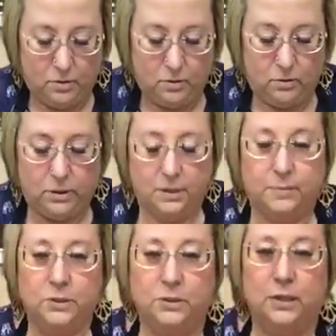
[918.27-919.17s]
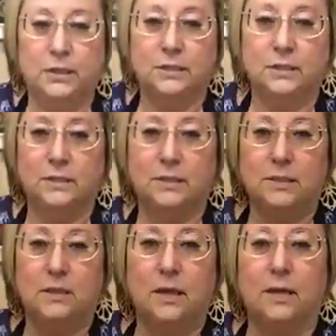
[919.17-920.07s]
hold it up so you guys can
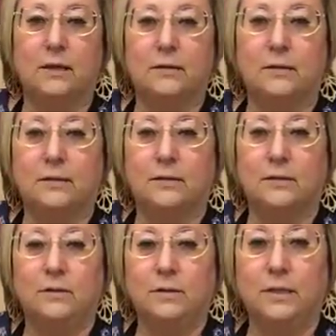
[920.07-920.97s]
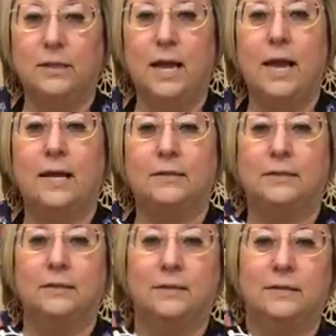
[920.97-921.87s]
see that. Look at that.
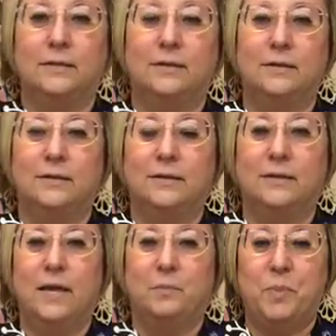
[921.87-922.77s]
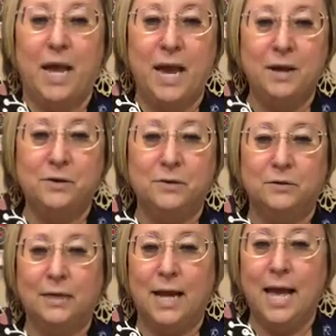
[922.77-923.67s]
That
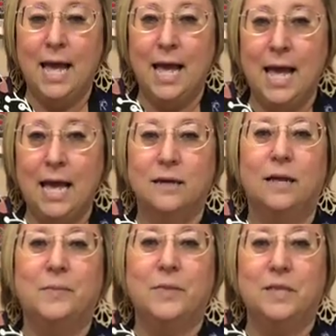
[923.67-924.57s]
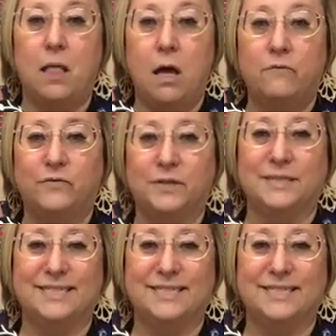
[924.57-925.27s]
pattern. Ah, I'm in love.